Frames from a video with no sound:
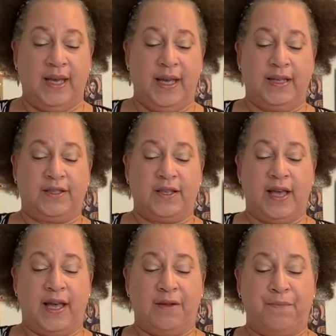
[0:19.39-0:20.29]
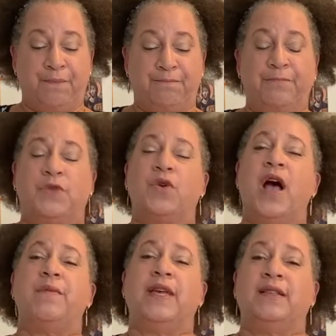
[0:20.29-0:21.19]
It's a
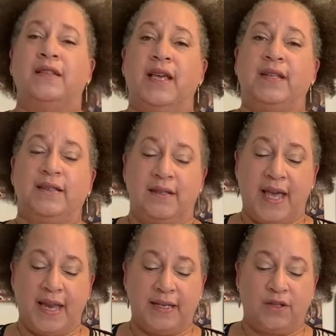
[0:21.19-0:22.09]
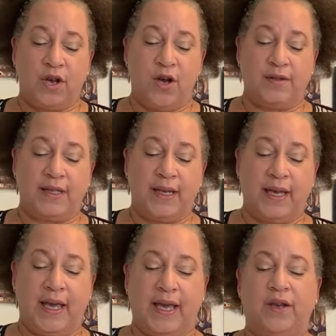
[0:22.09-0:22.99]
trauma in the sense that is causing
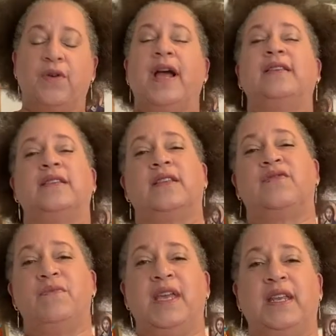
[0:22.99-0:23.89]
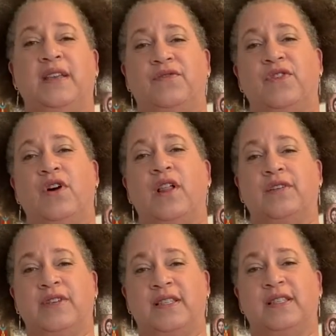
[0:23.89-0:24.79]
a crisis of meaning for all of
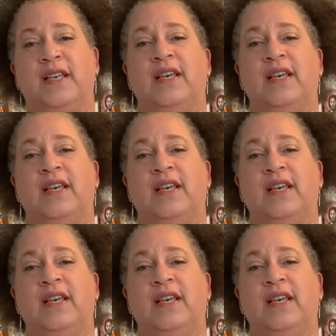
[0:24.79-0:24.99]
us.